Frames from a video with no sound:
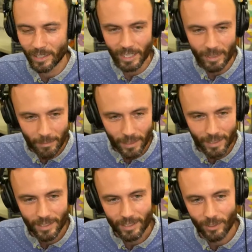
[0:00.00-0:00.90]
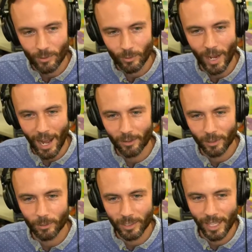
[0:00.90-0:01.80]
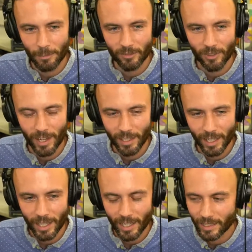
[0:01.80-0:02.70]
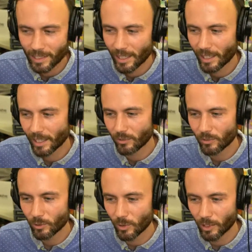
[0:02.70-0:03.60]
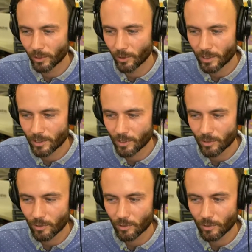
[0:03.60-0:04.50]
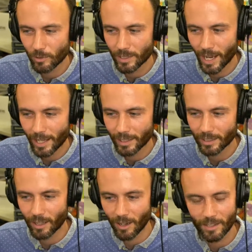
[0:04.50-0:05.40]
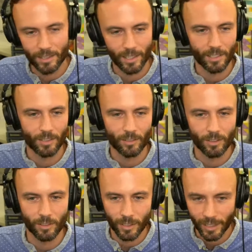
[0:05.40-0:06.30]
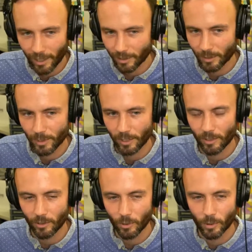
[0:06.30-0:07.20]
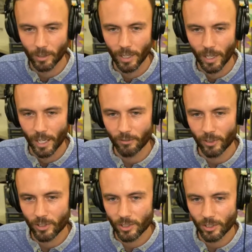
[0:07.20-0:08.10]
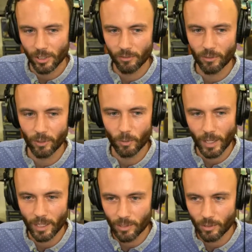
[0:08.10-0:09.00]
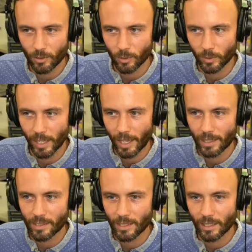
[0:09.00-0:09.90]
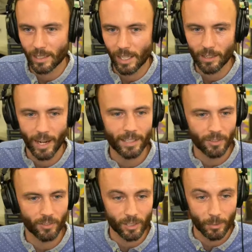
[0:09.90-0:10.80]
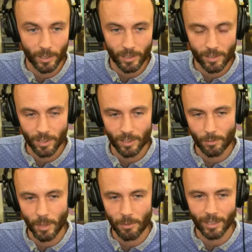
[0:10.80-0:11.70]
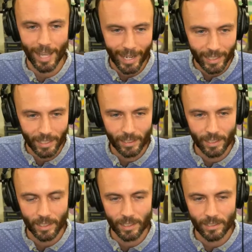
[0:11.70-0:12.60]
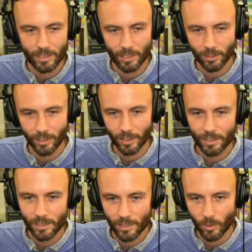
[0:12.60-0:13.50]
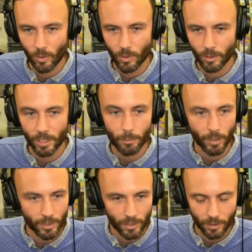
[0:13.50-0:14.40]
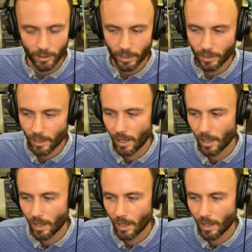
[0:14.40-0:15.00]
theme to how you will gamify it, and if you are going to tie in content to learning outcomes at all, or if you're just looking for a way to create an interactive experience that is maybe lacking in synchronous or in-person learning.